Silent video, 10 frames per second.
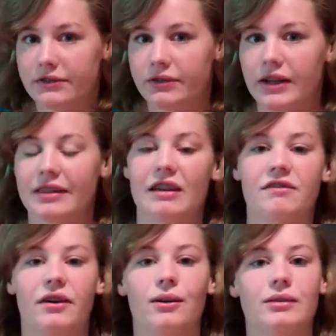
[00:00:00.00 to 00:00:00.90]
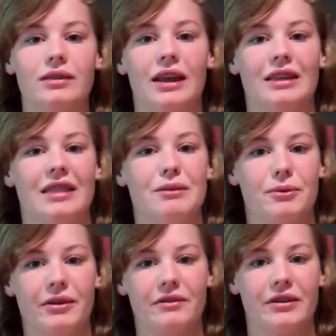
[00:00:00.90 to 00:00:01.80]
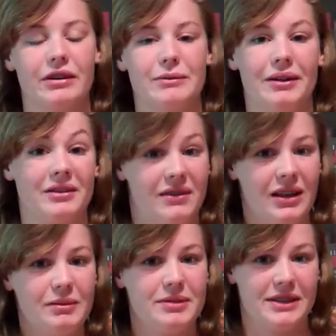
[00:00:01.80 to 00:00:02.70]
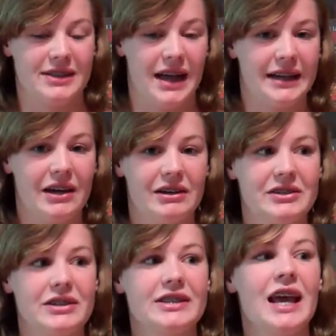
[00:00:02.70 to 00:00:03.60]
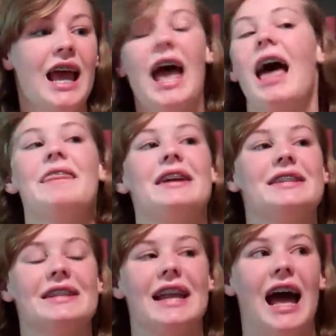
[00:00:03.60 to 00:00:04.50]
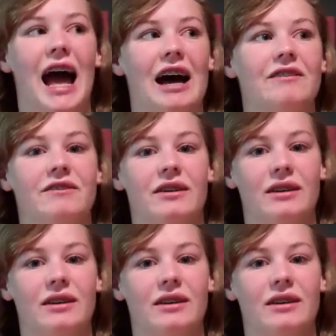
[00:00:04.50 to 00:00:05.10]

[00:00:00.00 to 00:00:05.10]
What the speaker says: different, they felt like they weren't very well developed as side characters, and they didn't have